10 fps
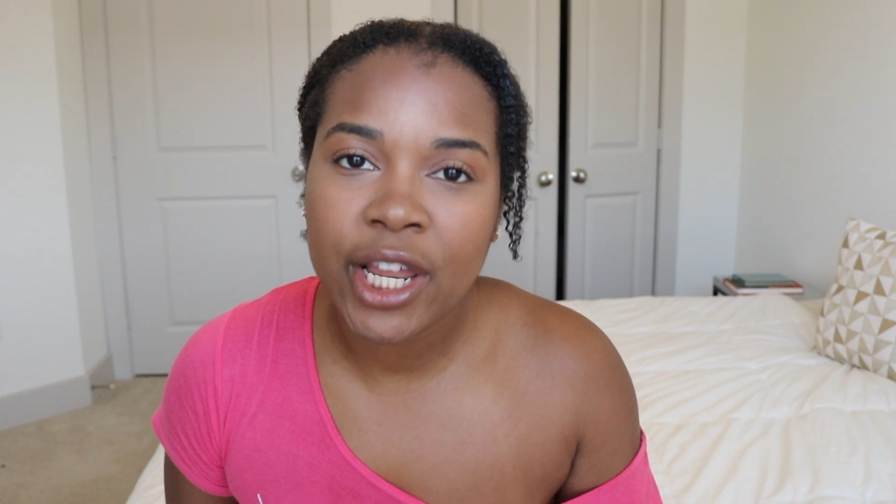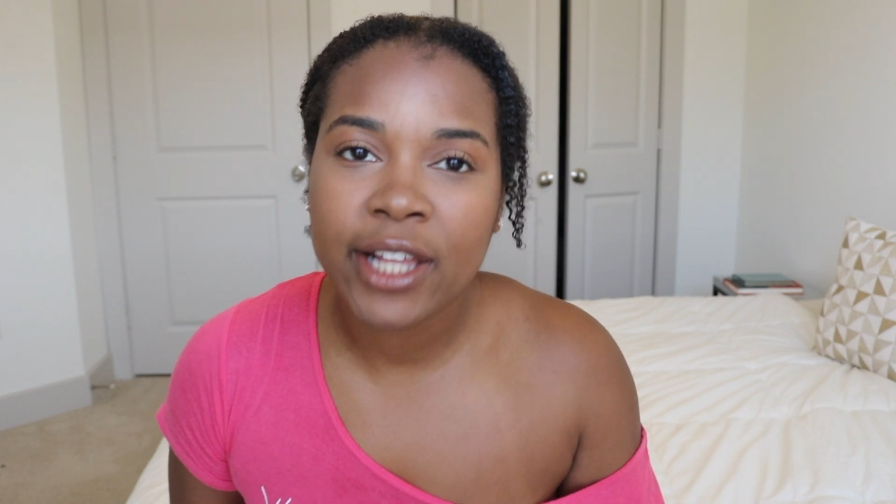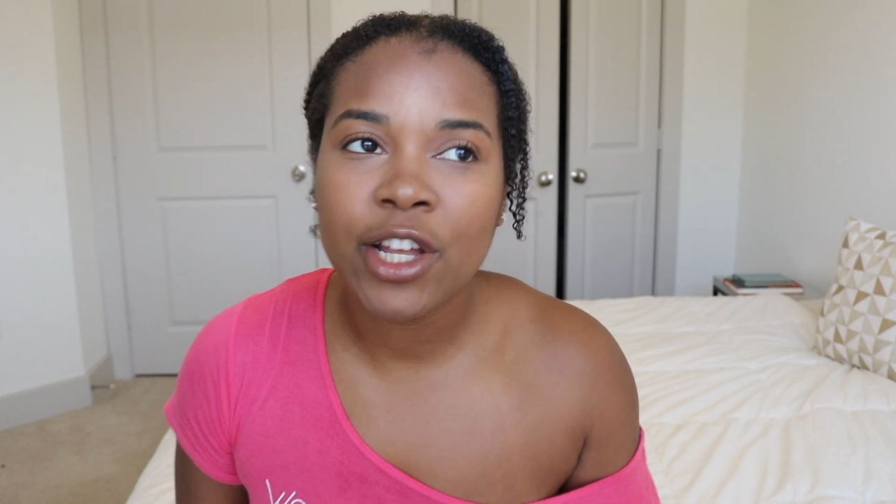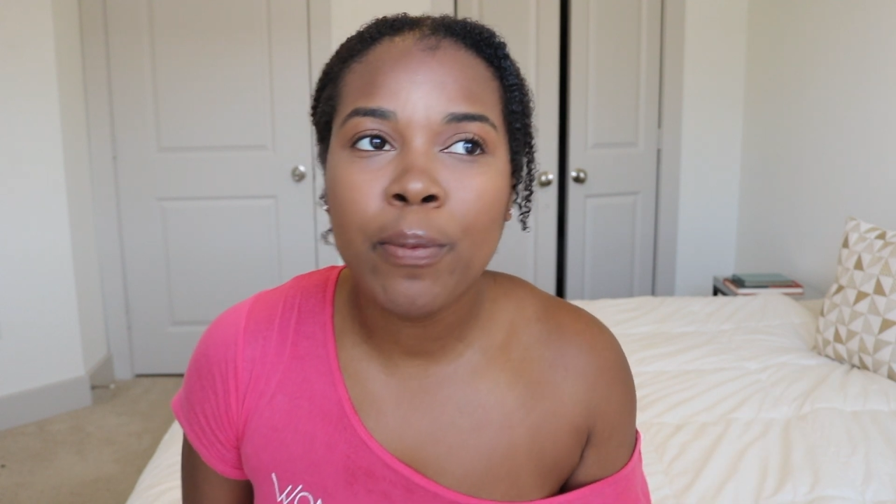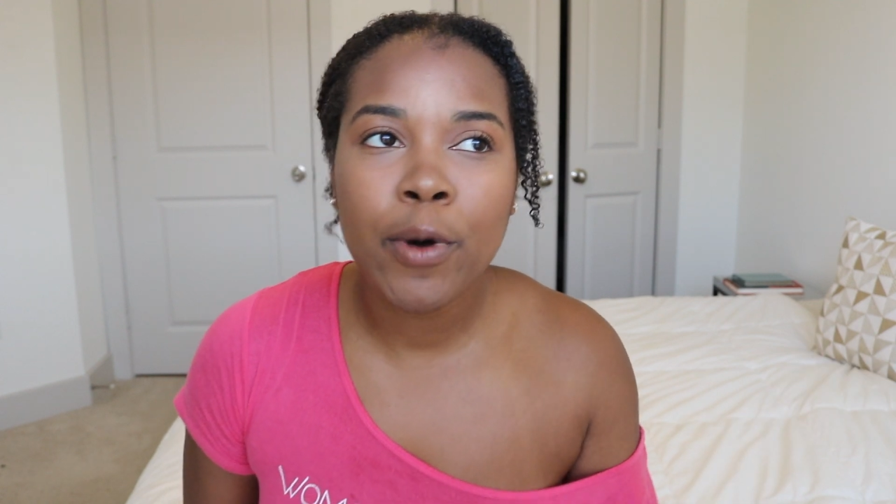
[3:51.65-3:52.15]

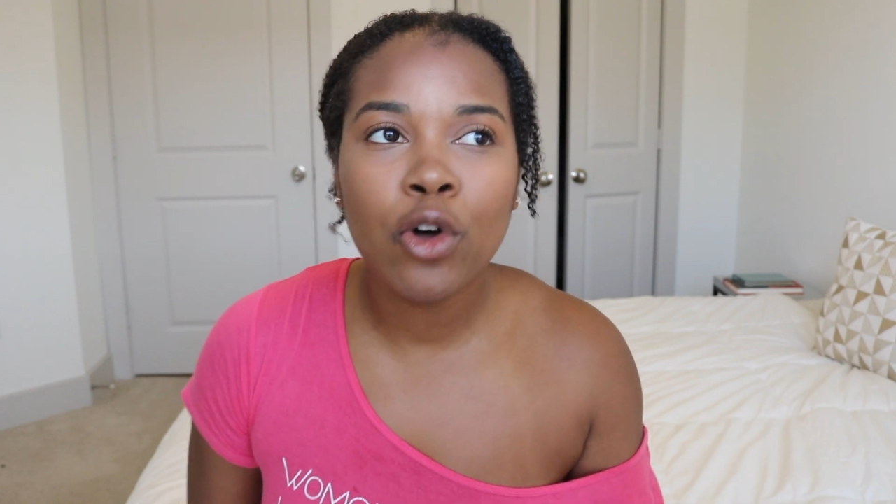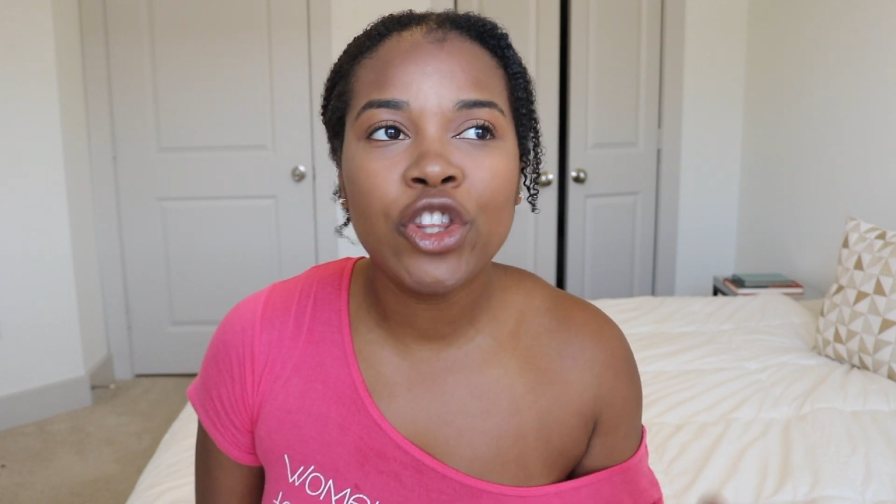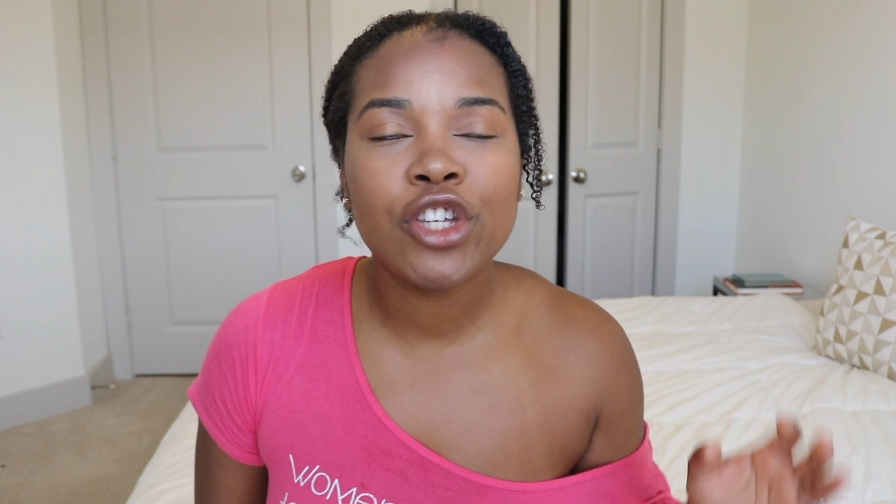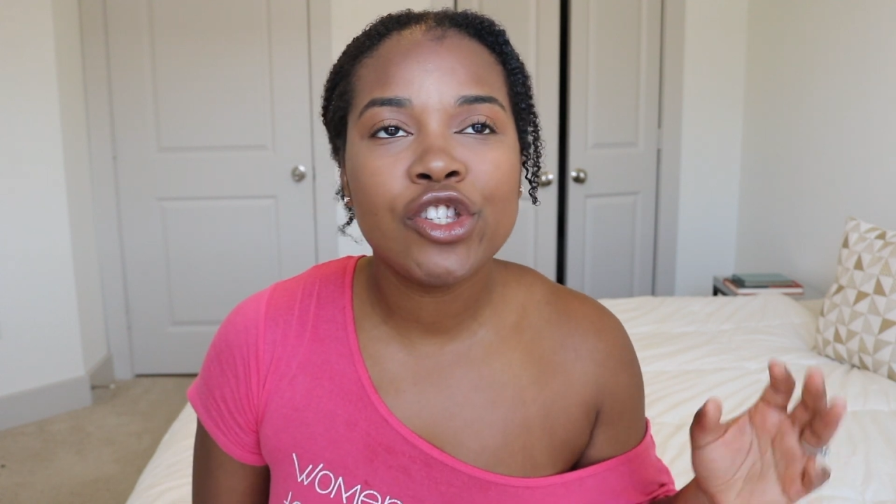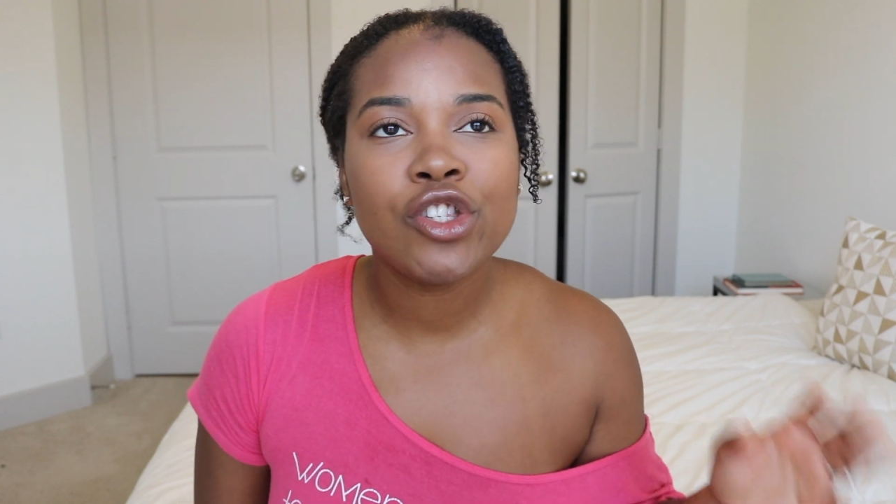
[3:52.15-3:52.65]
Like, they're
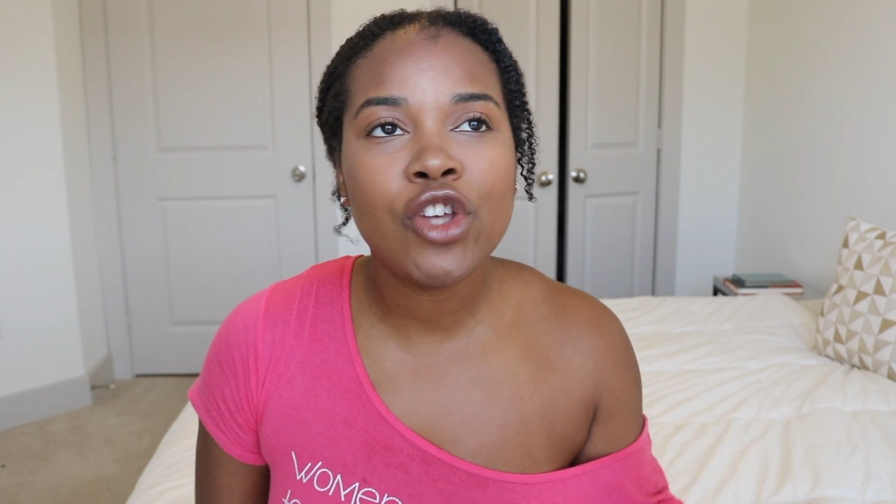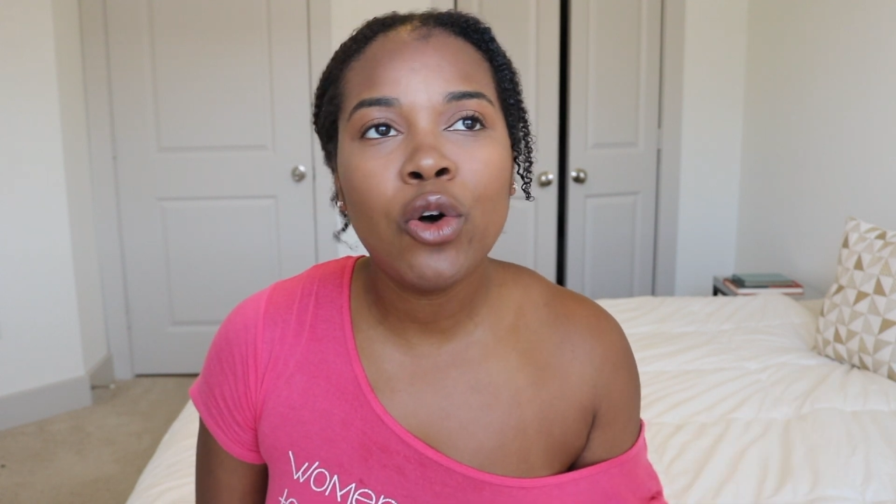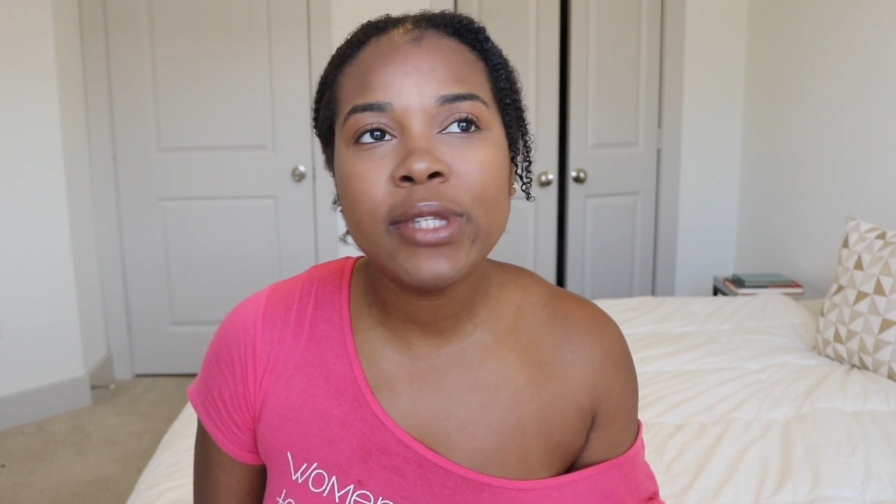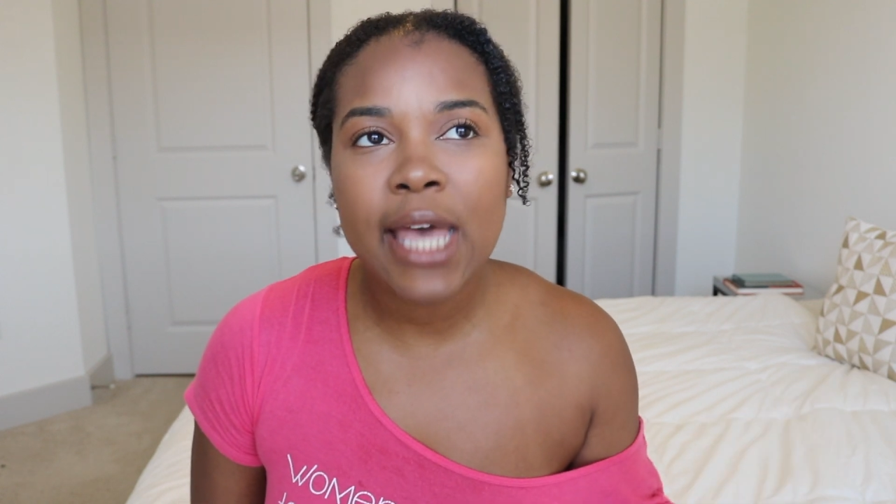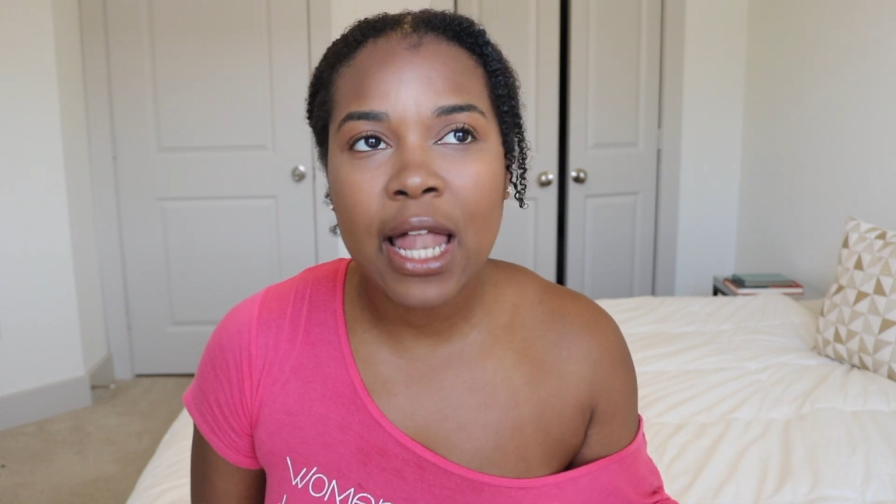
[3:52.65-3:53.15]
both
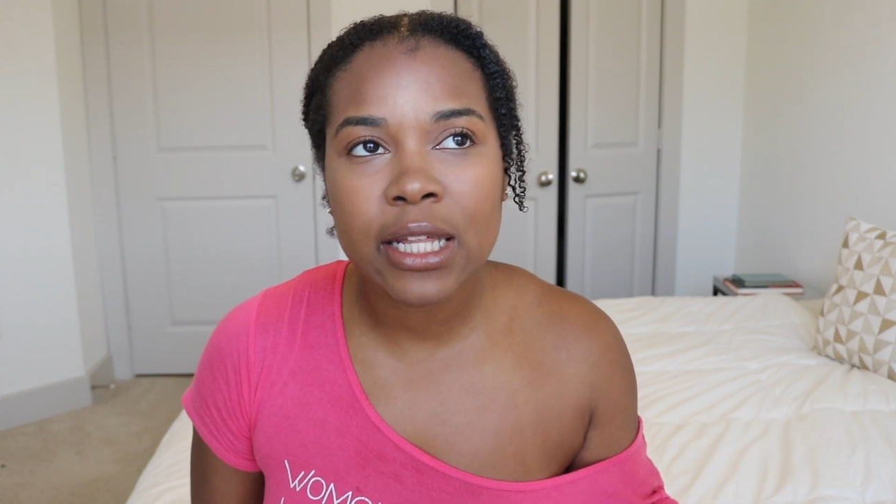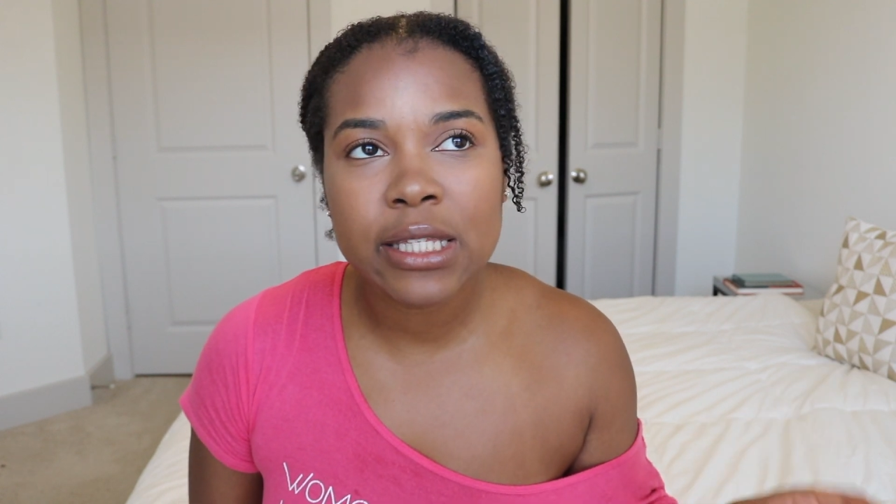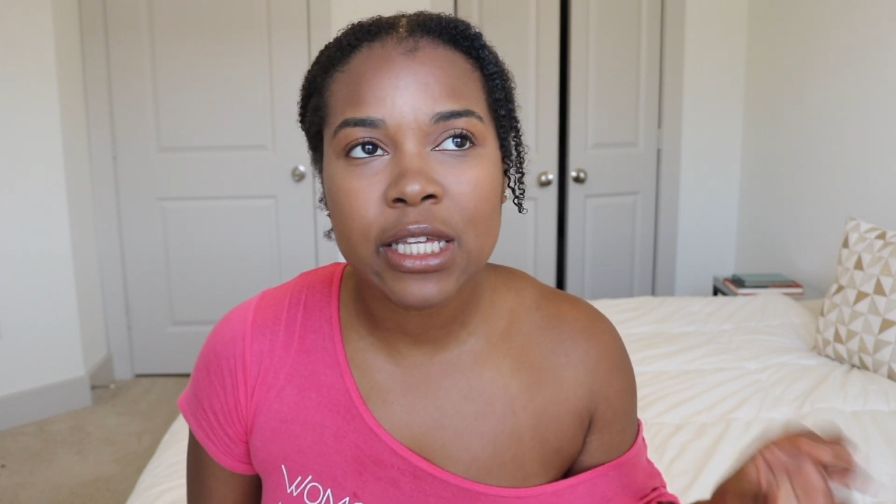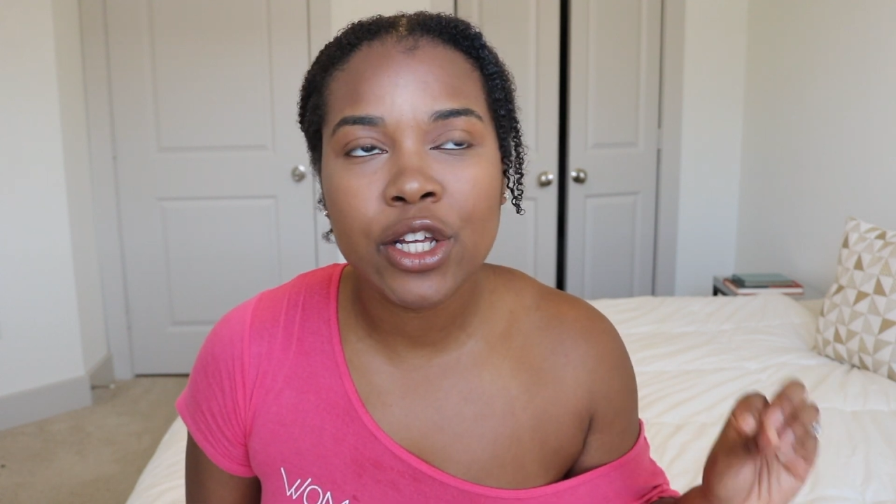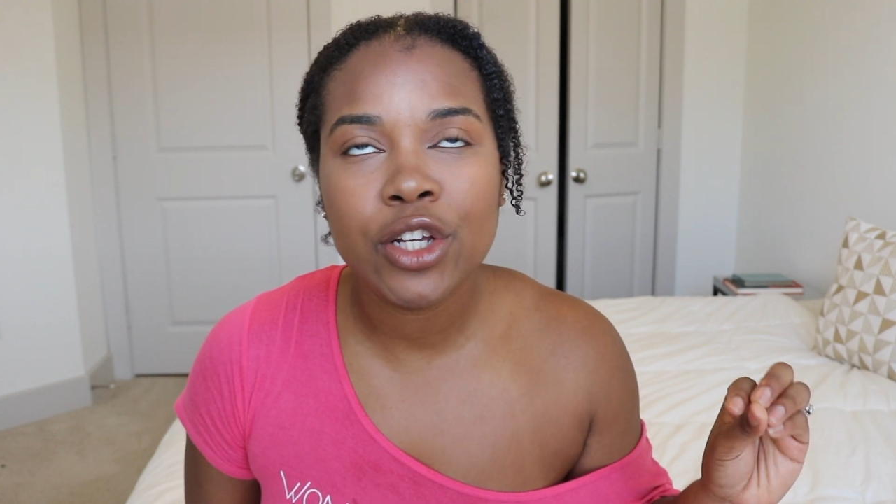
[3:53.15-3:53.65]
so
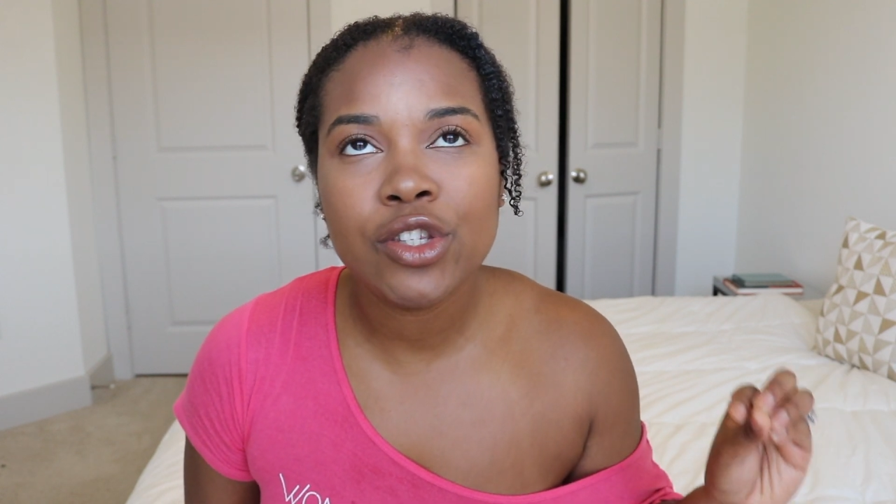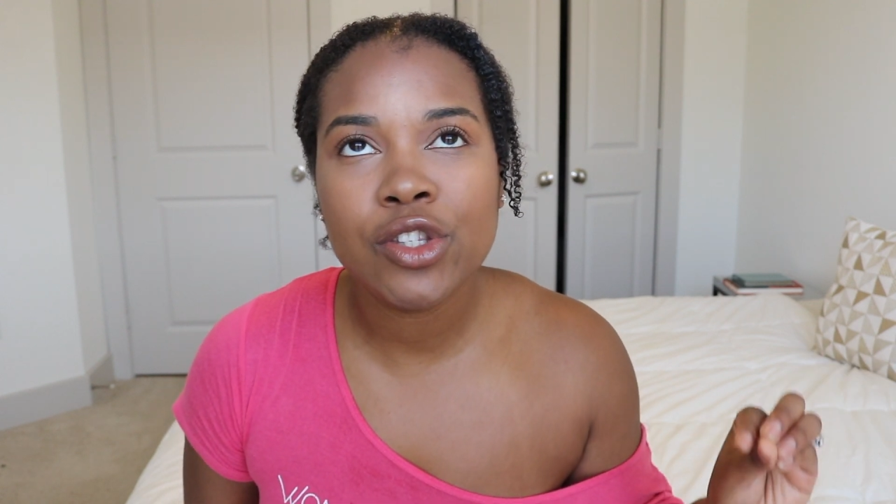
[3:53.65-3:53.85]
talented,